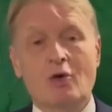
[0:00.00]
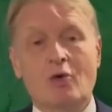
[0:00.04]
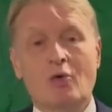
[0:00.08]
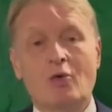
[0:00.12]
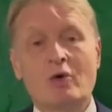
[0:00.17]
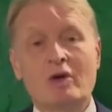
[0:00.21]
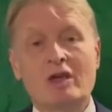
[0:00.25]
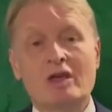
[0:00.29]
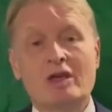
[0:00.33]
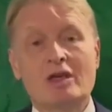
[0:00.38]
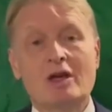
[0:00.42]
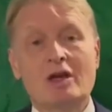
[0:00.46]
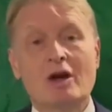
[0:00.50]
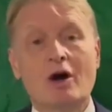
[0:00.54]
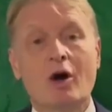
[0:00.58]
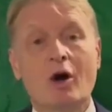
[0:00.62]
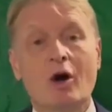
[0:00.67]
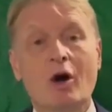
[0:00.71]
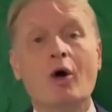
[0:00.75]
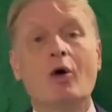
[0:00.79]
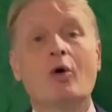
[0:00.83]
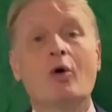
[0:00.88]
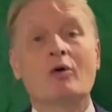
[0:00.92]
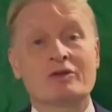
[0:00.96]
we
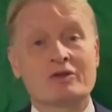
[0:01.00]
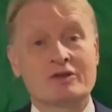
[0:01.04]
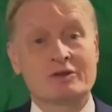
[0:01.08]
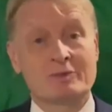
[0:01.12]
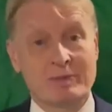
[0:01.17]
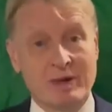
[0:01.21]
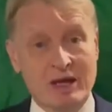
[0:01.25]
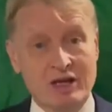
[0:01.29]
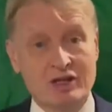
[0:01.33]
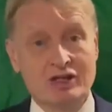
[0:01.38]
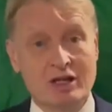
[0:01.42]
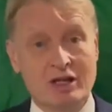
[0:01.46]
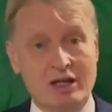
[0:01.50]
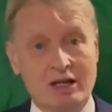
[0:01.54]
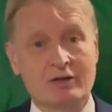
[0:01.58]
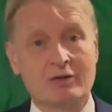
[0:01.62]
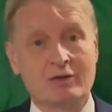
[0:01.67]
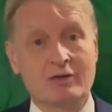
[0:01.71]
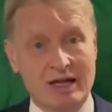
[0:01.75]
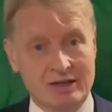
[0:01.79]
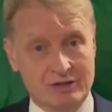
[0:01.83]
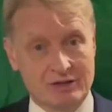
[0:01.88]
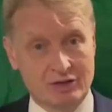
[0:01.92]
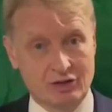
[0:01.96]
owe special
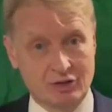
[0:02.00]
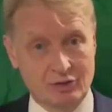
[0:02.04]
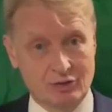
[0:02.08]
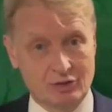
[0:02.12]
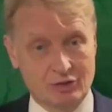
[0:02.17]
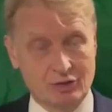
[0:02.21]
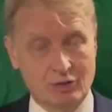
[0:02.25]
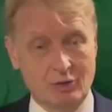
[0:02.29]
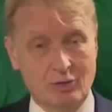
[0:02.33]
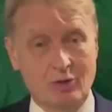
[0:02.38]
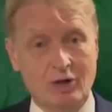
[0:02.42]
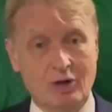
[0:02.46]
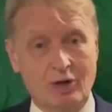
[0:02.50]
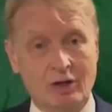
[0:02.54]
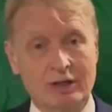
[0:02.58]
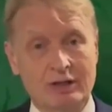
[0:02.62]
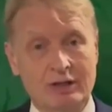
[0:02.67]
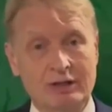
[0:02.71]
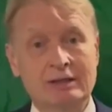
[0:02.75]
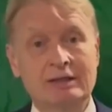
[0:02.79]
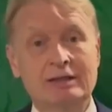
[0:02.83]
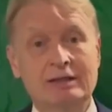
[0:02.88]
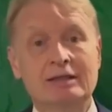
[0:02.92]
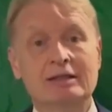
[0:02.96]
gratitude
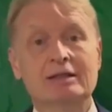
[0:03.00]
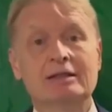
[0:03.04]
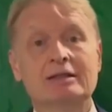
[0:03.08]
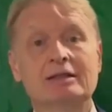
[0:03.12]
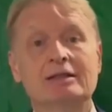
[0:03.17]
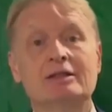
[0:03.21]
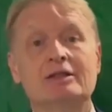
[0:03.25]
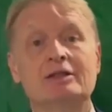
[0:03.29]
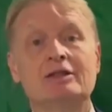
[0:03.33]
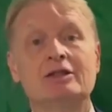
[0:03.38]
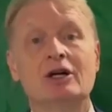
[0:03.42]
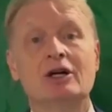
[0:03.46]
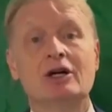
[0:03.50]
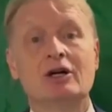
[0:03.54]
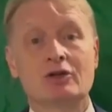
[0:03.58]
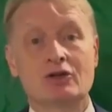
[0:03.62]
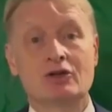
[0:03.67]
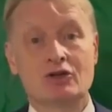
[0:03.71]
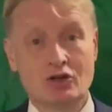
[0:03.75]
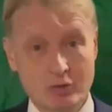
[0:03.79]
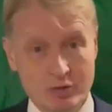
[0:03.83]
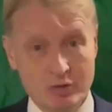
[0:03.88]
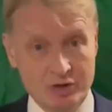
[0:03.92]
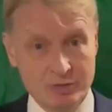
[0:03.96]
toward the
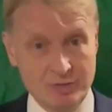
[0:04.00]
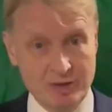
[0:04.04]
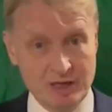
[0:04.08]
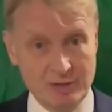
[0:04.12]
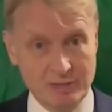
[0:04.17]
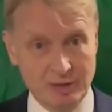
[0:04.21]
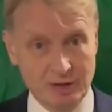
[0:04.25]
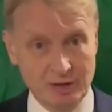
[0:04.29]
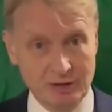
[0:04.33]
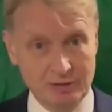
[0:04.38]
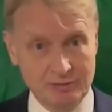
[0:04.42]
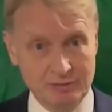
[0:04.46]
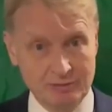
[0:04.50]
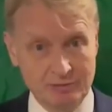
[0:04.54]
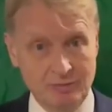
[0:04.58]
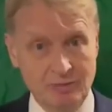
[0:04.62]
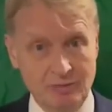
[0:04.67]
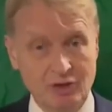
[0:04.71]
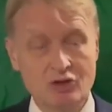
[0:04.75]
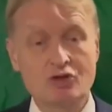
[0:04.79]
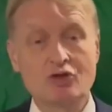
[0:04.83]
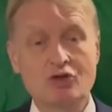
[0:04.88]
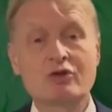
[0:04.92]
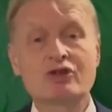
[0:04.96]
Jewish people,
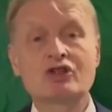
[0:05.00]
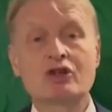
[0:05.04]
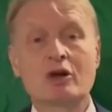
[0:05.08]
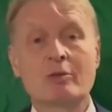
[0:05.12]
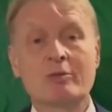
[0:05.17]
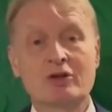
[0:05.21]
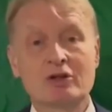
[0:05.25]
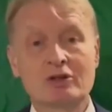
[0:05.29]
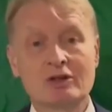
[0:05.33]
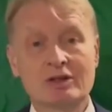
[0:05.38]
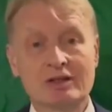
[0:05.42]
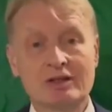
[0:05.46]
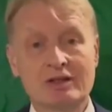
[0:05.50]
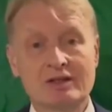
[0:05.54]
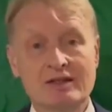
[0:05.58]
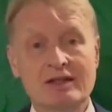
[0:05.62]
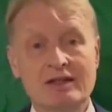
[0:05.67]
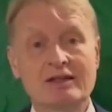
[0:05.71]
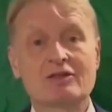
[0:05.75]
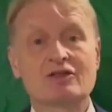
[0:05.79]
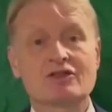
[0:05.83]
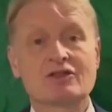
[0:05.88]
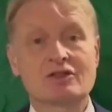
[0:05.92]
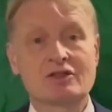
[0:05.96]
the Jewish communities
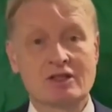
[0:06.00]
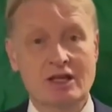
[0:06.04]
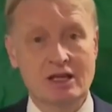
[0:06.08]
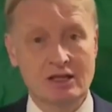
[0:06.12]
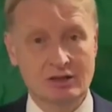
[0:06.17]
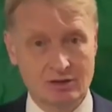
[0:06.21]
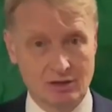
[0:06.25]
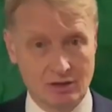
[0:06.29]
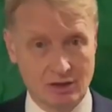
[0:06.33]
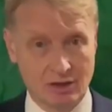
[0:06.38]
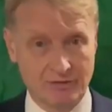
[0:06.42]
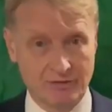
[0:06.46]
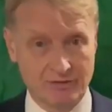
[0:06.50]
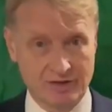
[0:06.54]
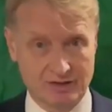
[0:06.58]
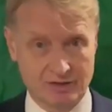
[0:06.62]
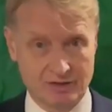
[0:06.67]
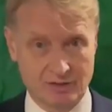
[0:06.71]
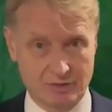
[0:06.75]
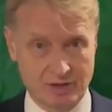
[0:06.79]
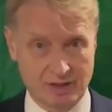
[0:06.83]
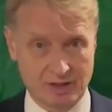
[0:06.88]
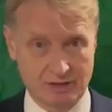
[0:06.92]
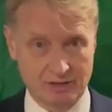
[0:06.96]
and the State of
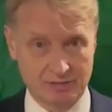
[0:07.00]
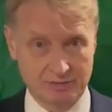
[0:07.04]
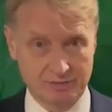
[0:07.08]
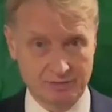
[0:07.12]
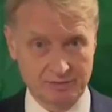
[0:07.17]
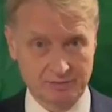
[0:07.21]
Israel.